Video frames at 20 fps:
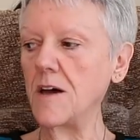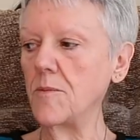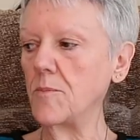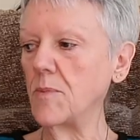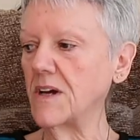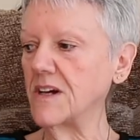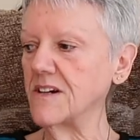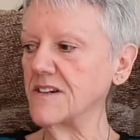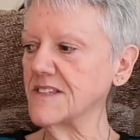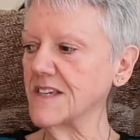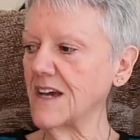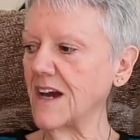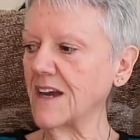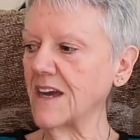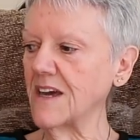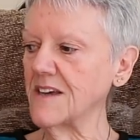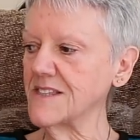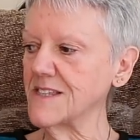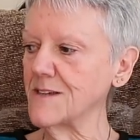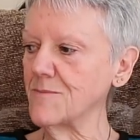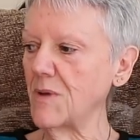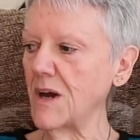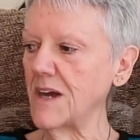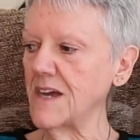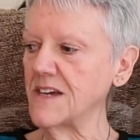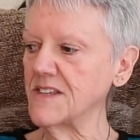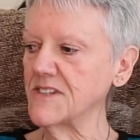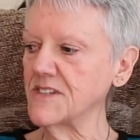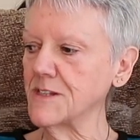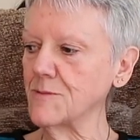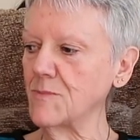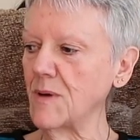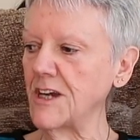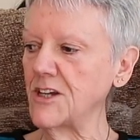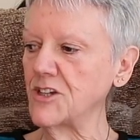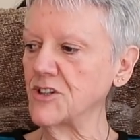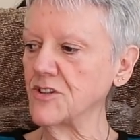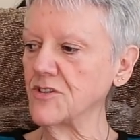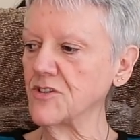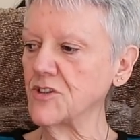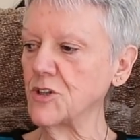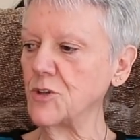Because I guess in my estimation,